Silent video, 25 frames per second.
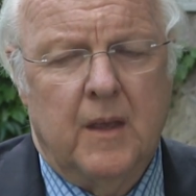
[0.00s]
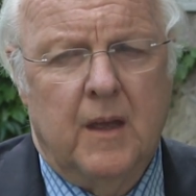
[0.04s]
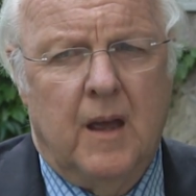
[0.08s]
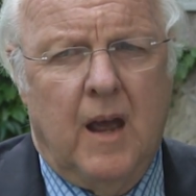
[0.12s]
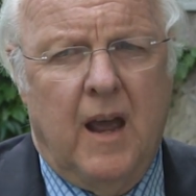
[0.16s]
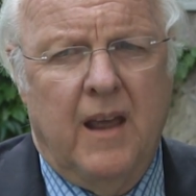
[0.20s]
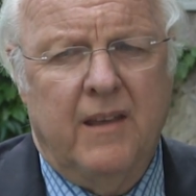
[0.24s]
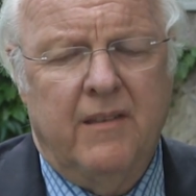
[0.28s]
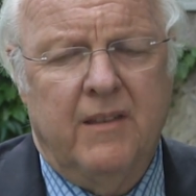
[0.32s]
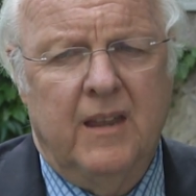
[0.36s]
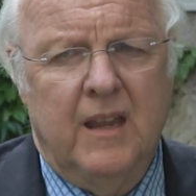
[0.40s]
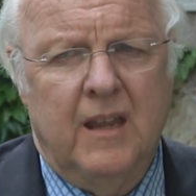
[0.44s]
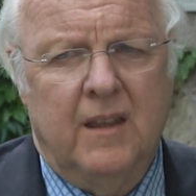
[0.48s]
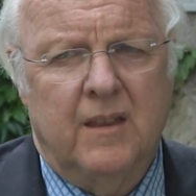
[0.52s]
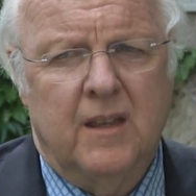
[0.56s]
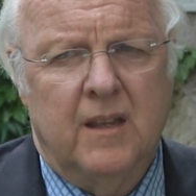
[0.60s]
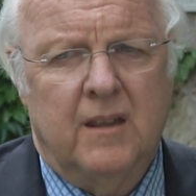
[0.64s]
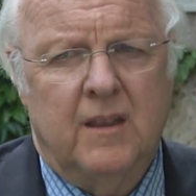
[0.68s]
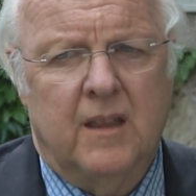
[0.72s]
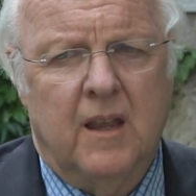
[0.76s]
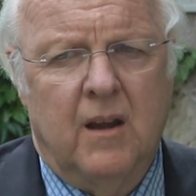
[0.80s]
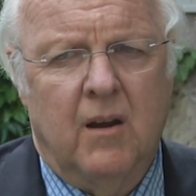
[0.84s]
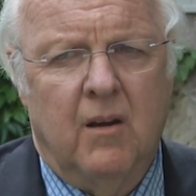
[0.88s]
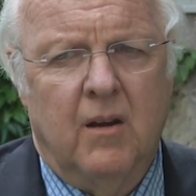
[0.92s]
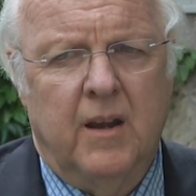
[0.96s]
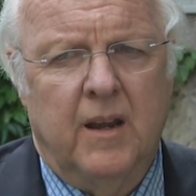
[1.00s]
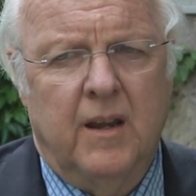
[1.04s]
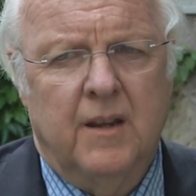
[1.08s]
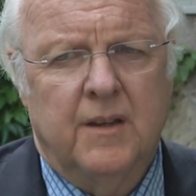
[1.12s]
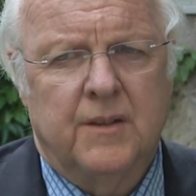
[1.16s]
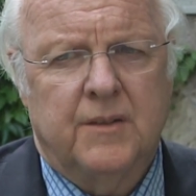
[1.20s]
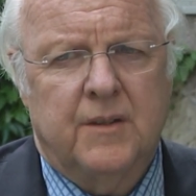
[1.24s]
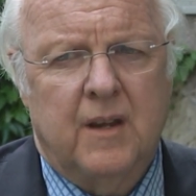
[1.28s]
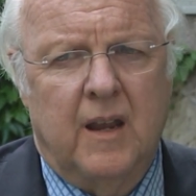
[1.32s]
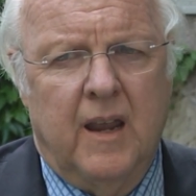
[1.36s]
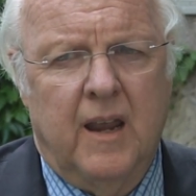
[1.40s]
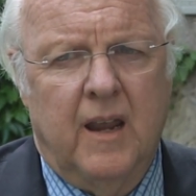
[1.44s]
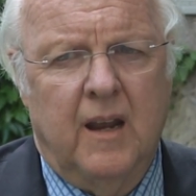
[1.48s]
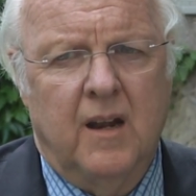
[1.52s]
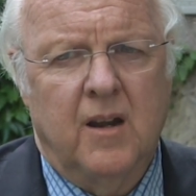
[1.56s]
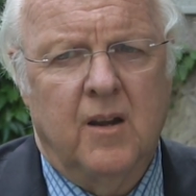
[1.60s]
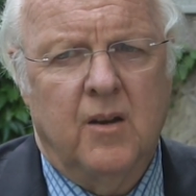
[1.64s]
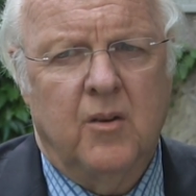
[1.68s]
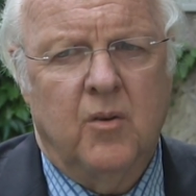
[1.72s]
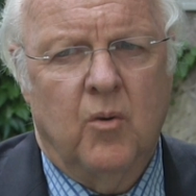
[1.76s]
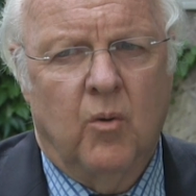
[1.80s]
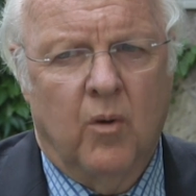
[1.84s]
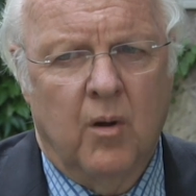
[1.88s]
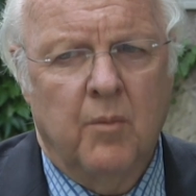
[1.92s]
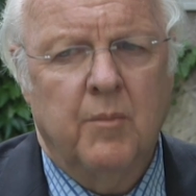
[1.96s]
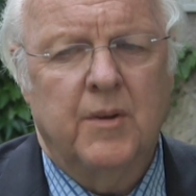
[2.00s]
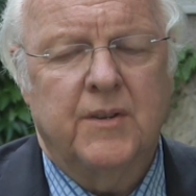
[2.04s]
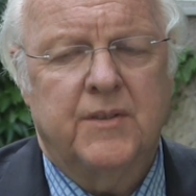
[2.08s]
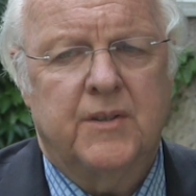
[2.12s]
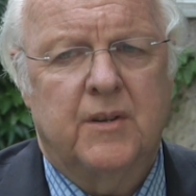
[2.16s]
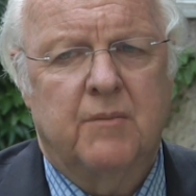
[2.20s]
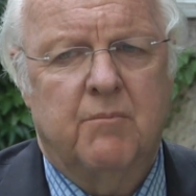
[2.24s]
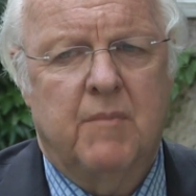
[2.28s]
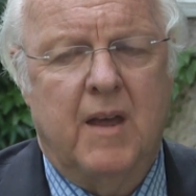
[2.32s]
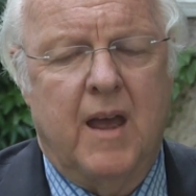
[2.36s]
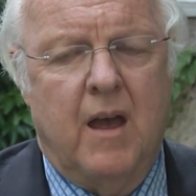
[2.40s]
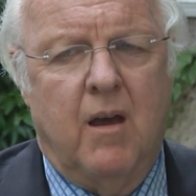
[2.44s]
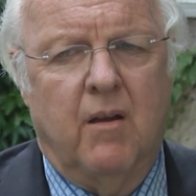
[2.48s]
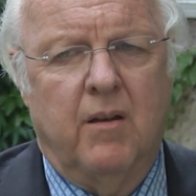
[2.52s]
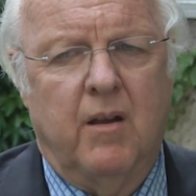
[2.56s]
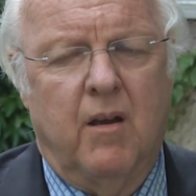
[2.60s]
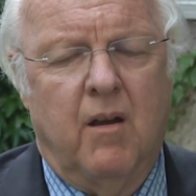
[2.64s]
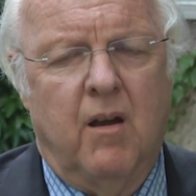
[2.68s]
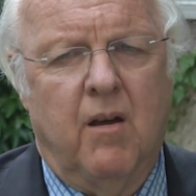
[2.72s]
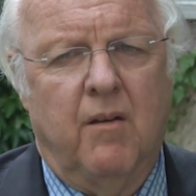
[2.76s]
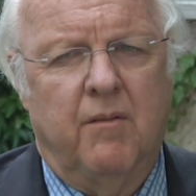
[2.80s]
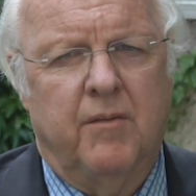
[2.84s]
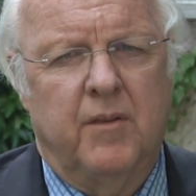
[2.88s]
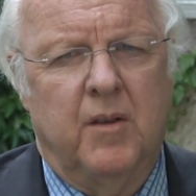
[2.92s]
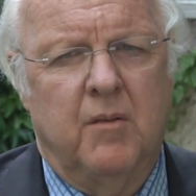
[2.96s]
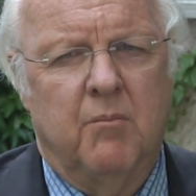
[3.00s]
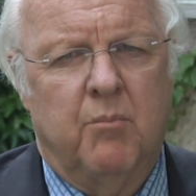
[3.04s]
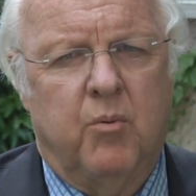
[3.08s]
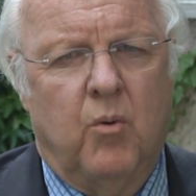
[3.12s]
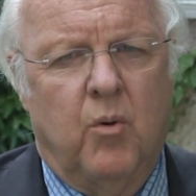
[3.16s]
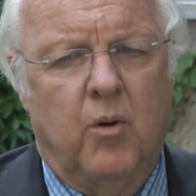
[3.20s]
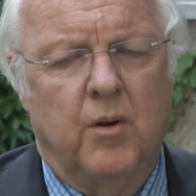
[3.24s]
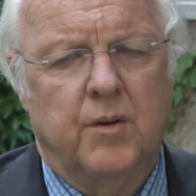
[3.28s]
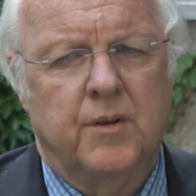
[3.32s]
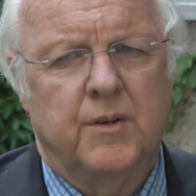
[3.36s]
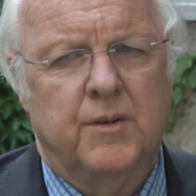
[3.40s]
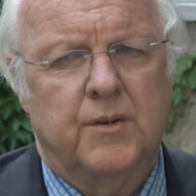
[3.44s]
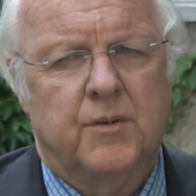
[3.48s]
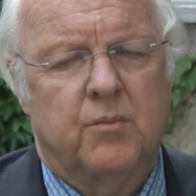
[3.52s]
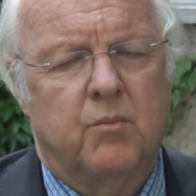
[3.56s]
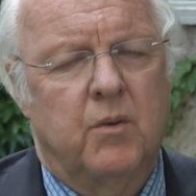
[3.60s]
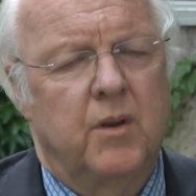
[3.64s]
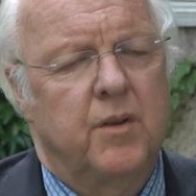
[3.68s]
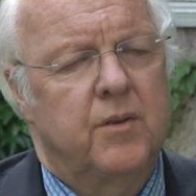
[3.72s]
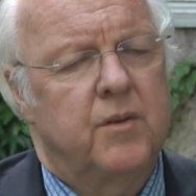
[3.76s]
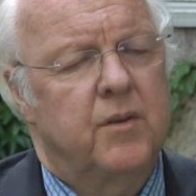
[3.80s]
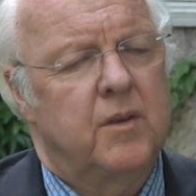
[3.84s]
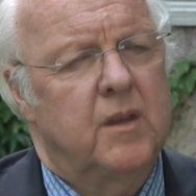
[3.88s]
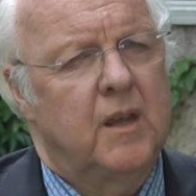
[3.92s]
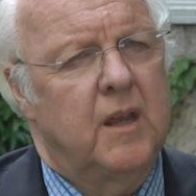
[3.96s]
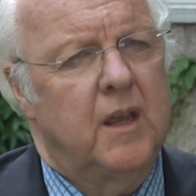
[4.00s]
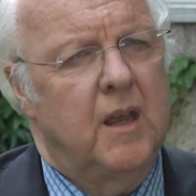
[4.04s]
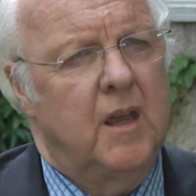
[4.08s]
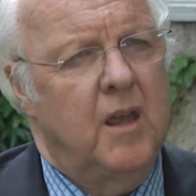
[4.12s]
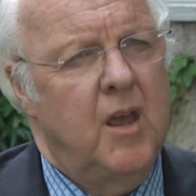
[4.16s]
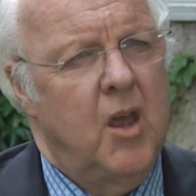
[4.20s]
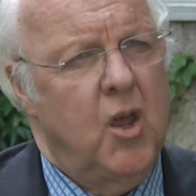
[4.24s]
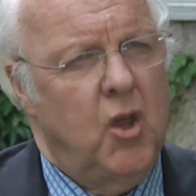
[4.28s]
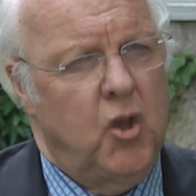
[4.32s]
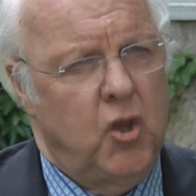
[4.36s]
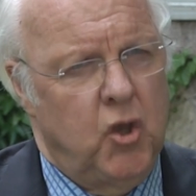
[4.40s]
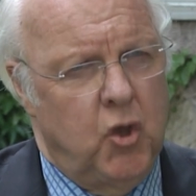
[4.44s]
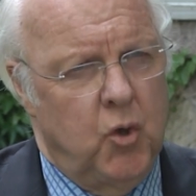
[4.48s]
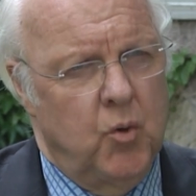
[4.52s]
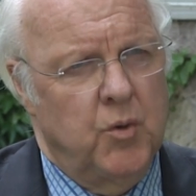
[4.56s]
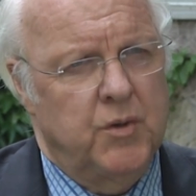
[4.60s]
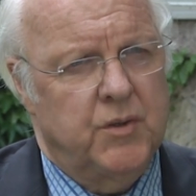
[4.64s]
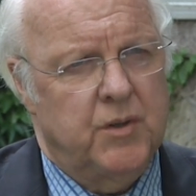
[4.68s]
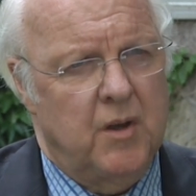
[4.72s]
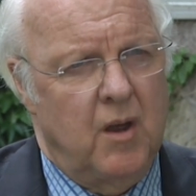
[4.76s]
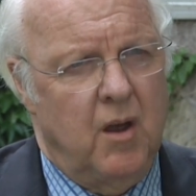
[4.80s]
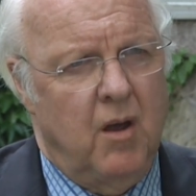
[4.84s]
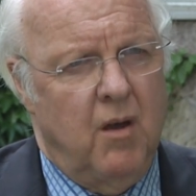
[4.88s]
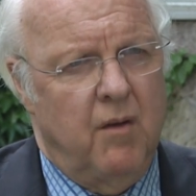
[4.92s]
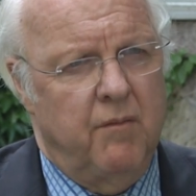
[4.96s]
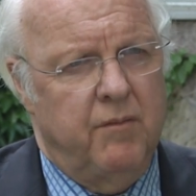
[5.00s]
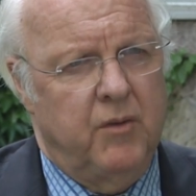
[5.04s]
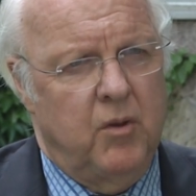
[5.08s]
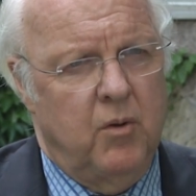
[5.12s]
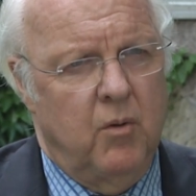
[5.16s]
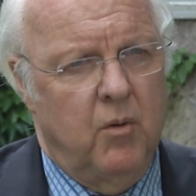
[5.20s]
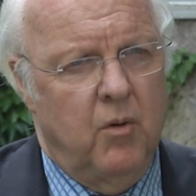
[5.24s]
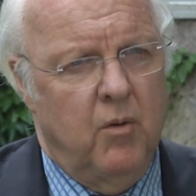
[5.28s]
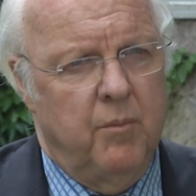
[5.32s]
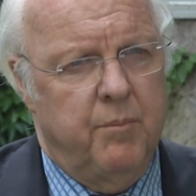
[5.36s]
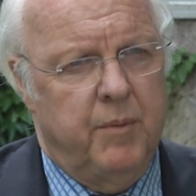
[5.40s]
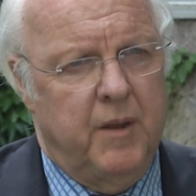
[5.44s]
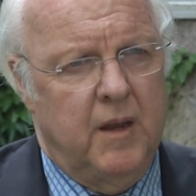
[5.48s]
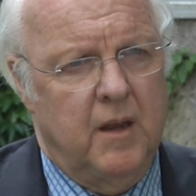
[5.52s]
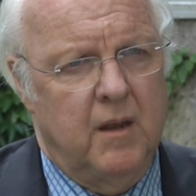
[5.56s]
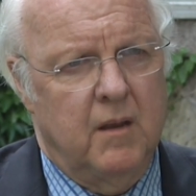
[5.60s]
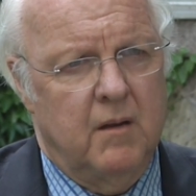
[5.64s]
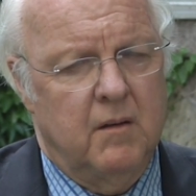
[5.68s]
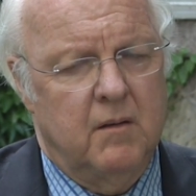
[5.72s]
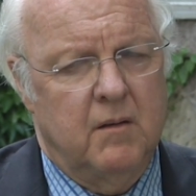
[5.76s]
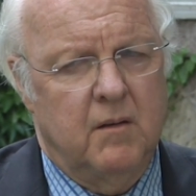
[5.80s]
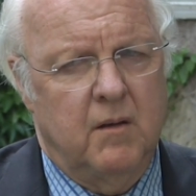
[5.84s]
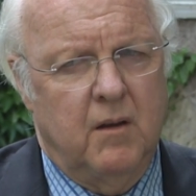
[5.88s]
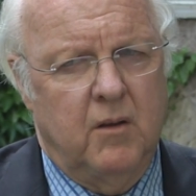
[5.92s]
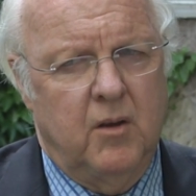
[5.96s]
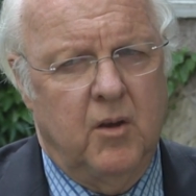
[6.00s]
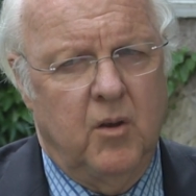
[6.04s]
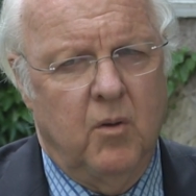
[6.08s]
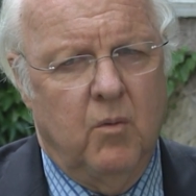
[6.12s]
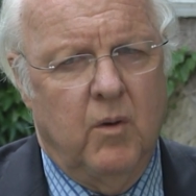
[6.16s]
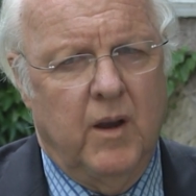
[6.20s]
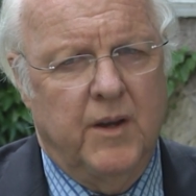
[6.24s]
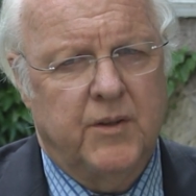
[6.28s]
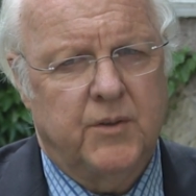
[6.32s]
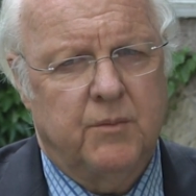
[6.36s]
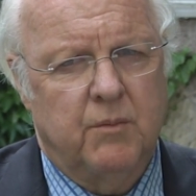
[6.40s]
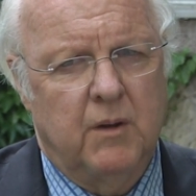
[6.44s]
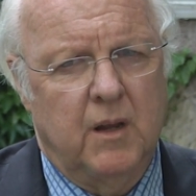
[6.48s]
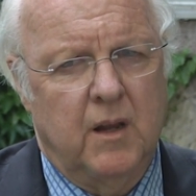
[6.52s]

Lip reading: I think that there is an enormous amount of importance with the use of European-U.S.